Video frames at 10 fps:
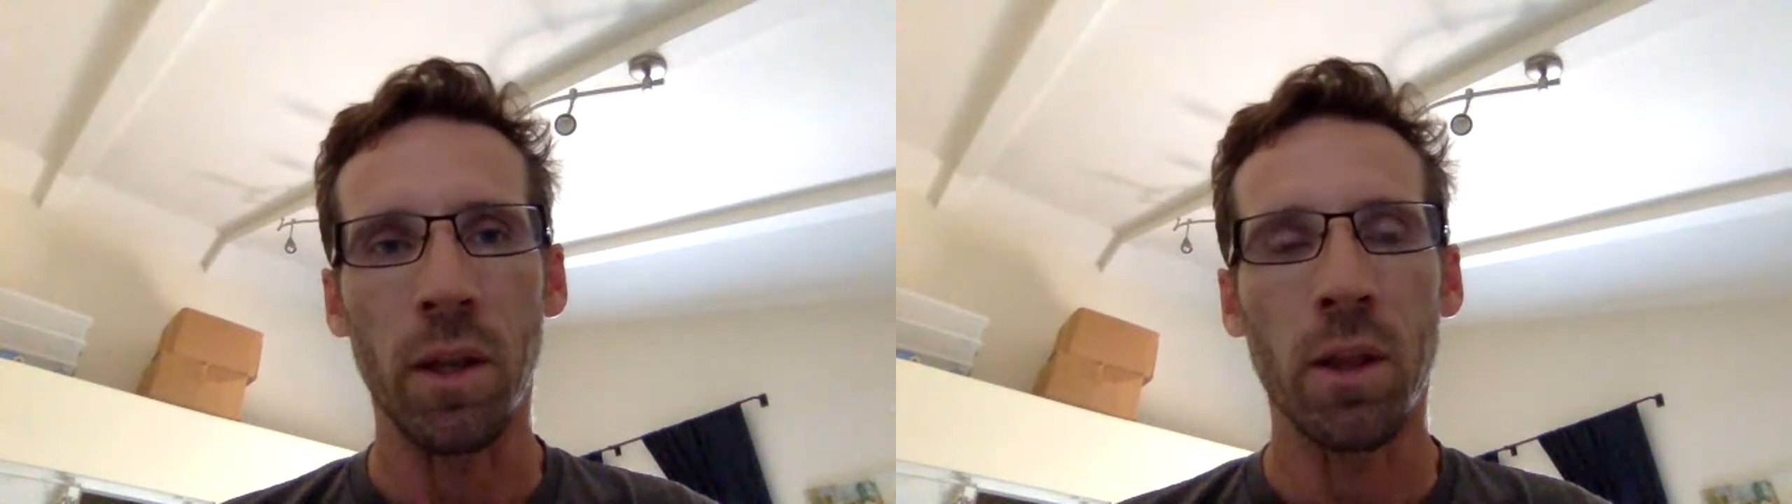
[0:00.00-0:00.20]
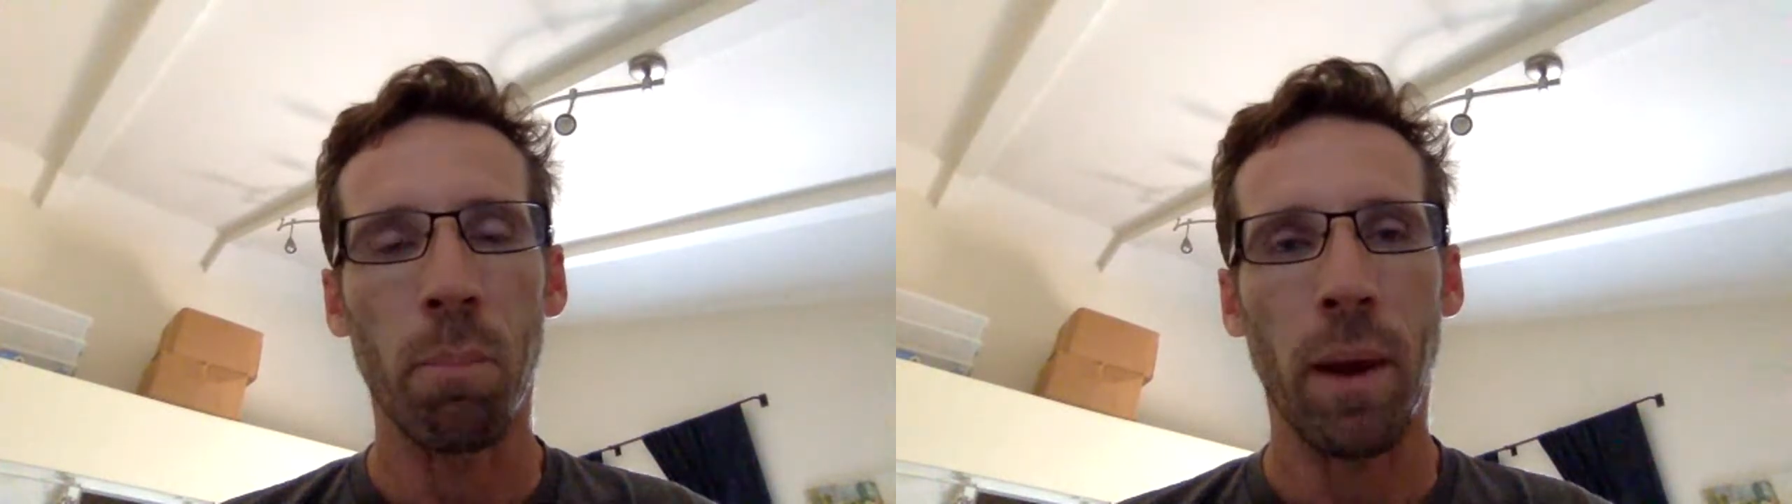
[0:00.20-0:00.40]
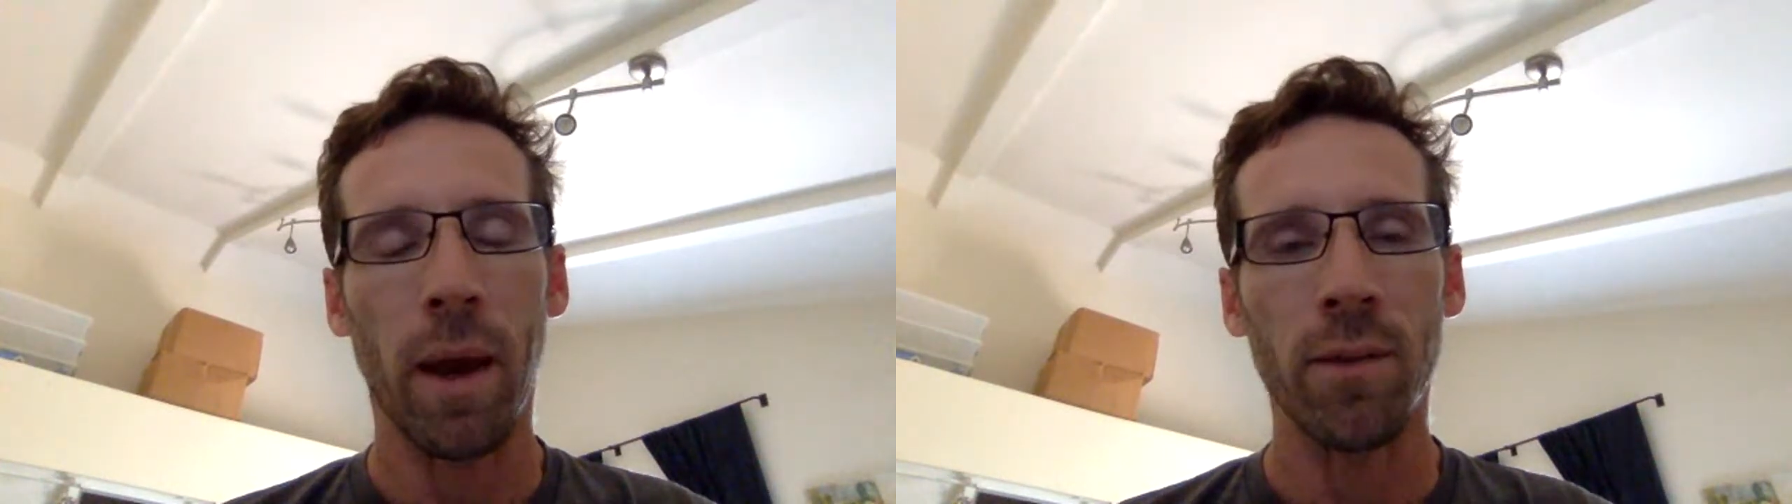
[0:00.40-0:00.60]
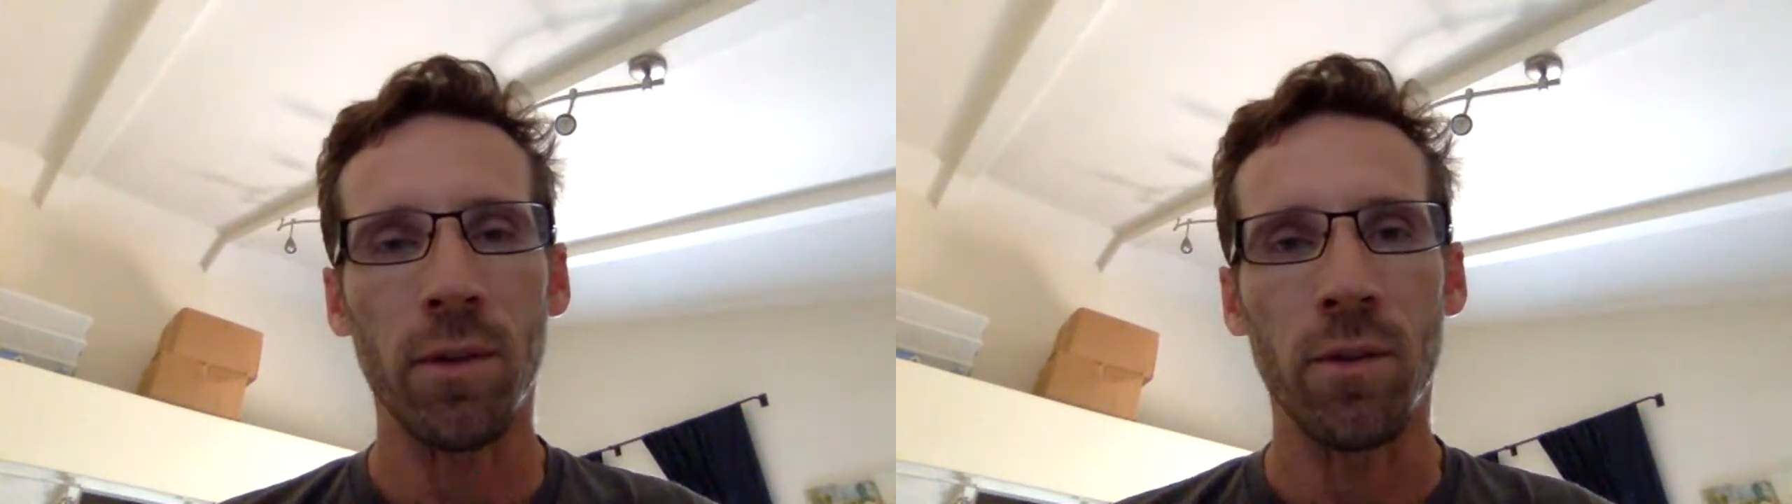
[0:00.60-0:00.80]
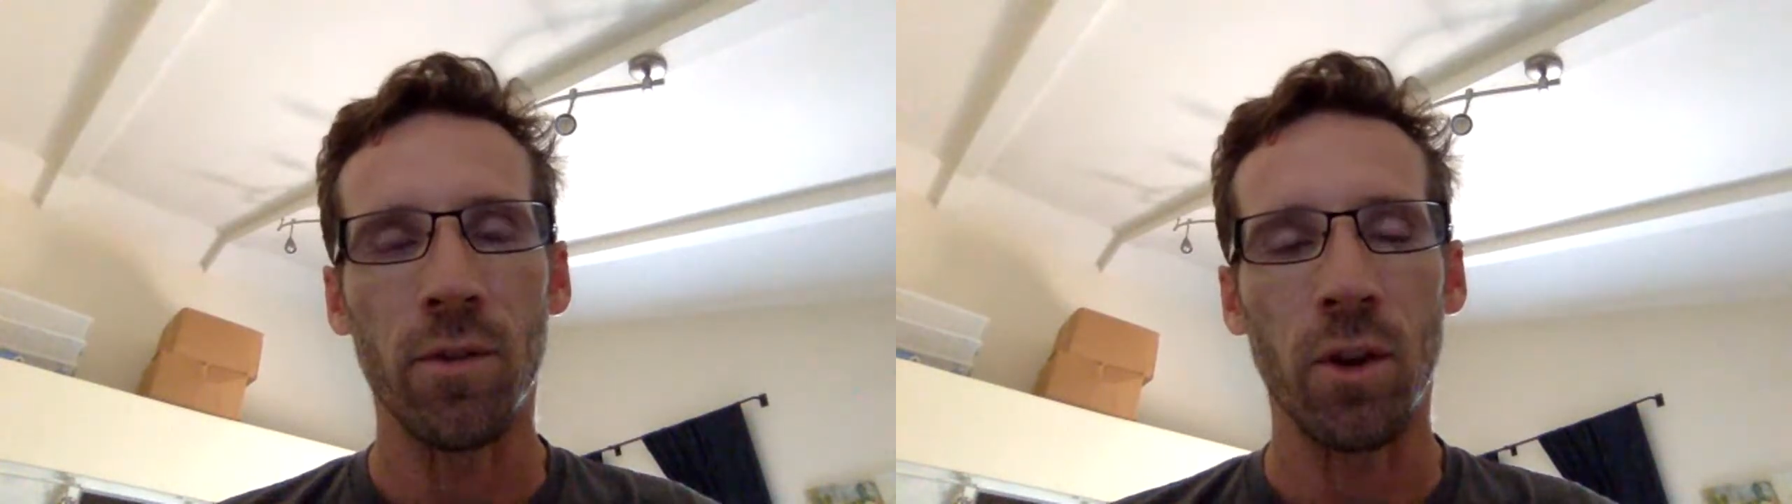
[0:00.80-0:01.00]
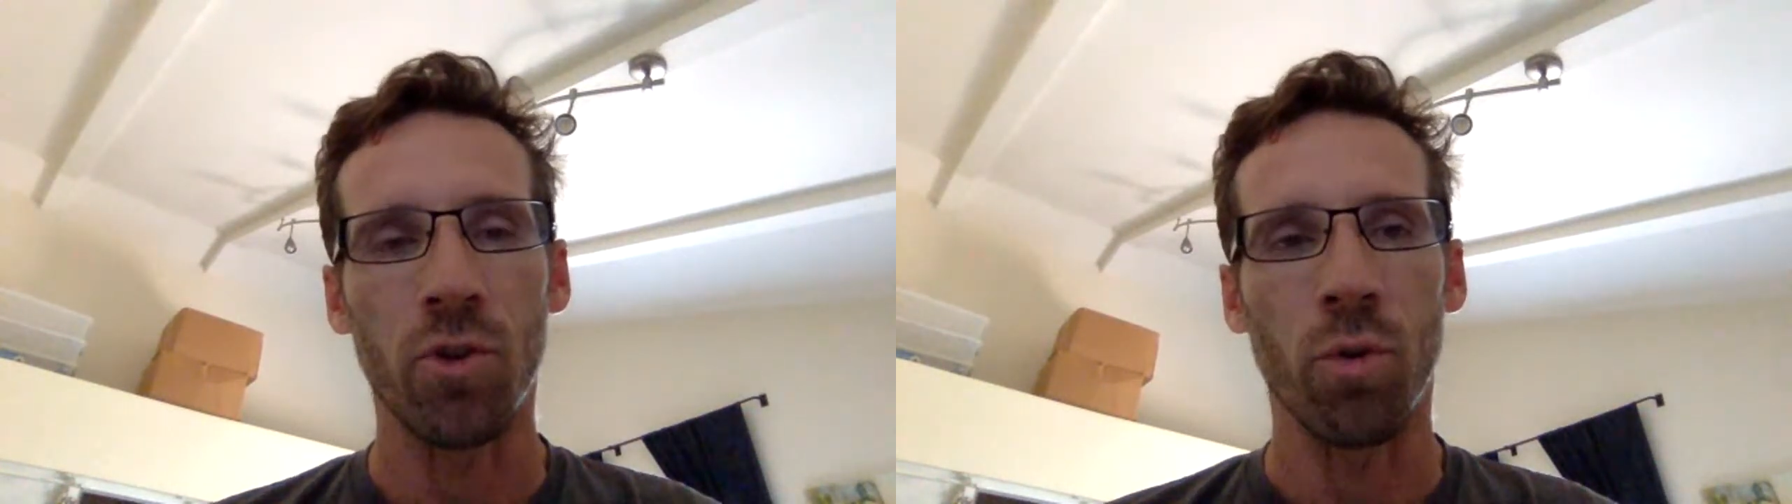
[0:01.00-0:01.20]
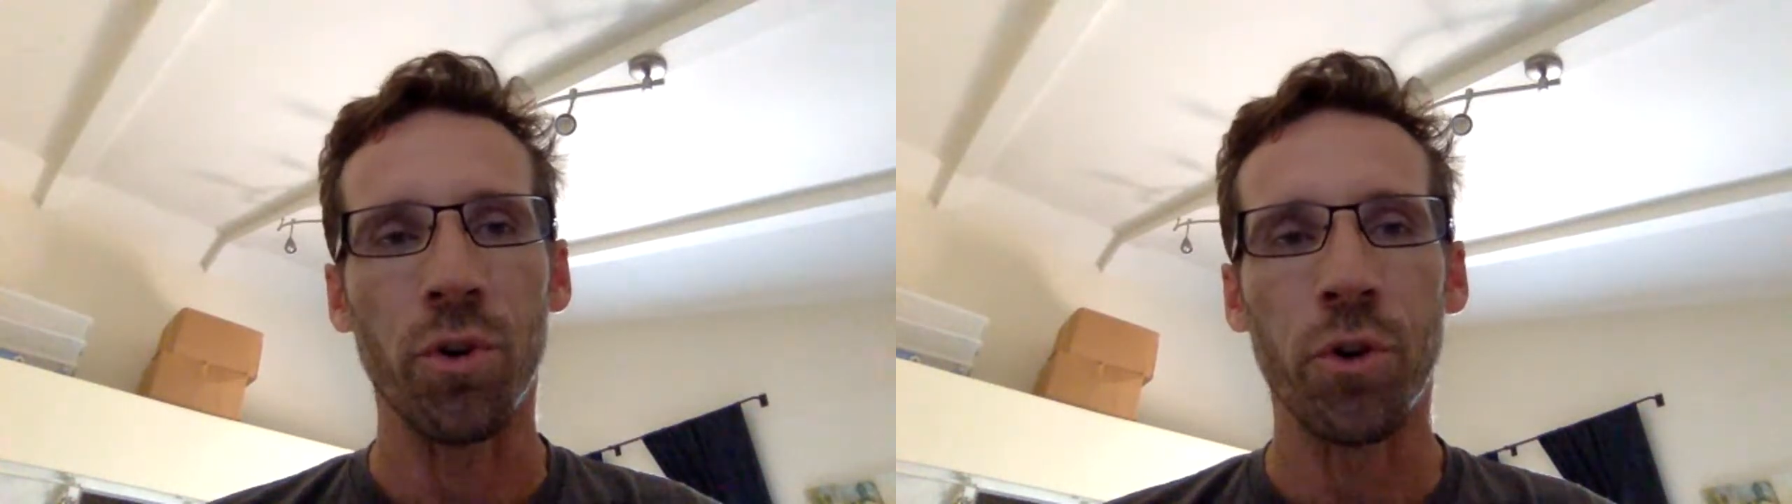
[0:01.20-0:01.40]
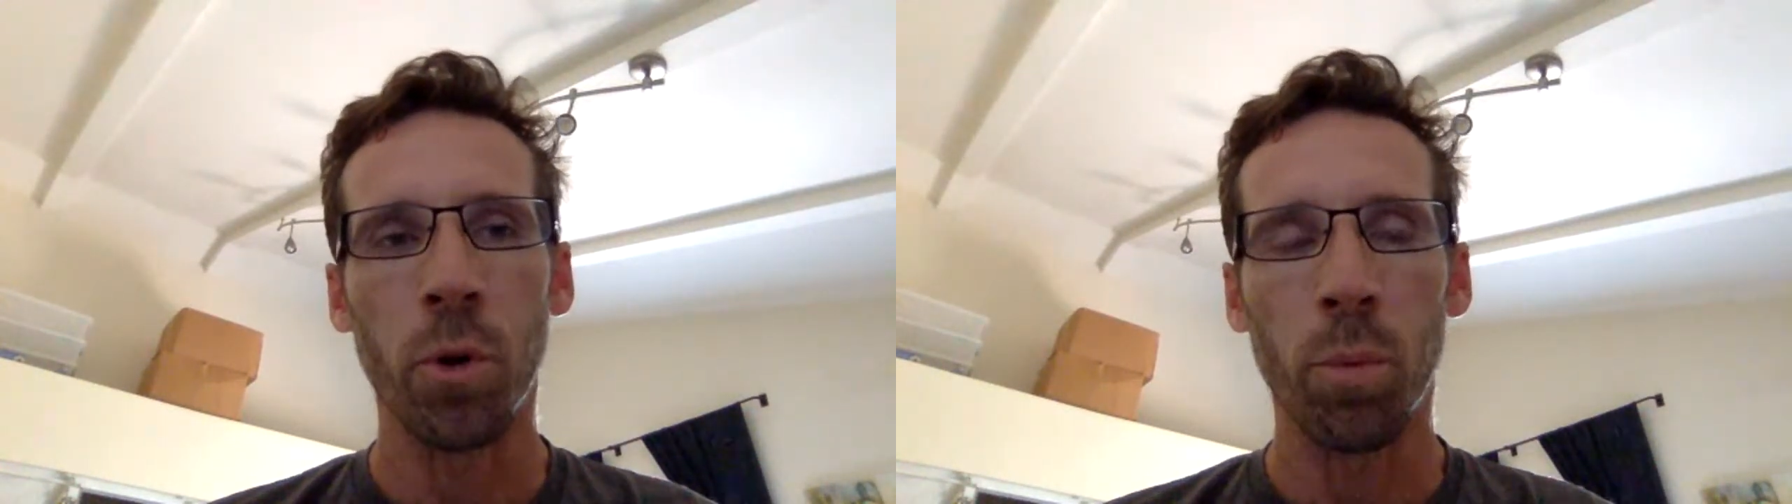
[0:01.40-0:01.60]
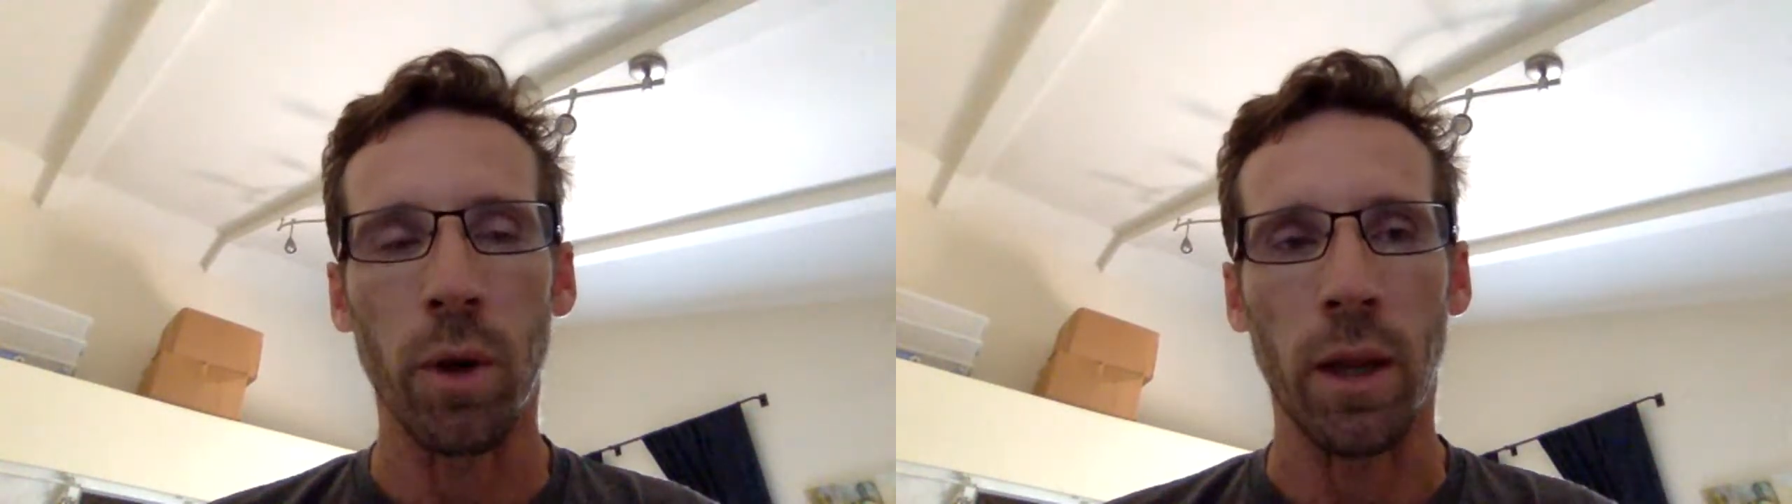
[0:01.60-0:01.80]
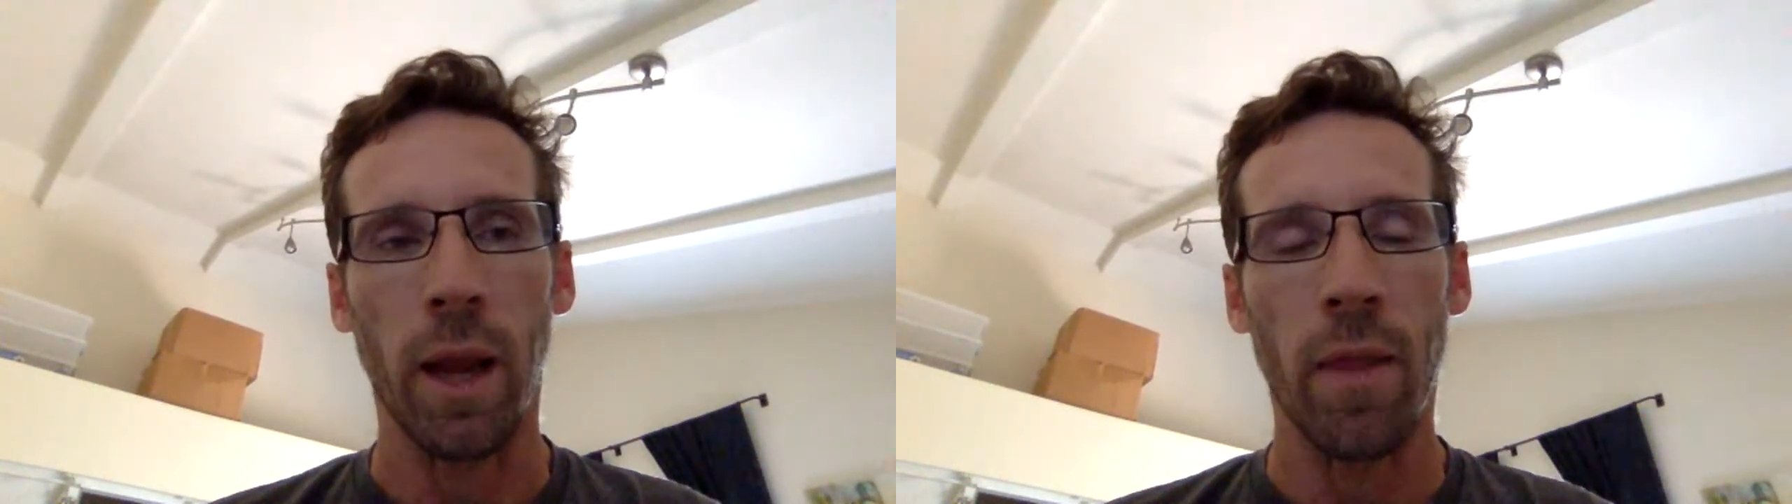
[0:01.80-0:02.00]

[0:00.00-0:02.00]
in the passage that you're interpreting.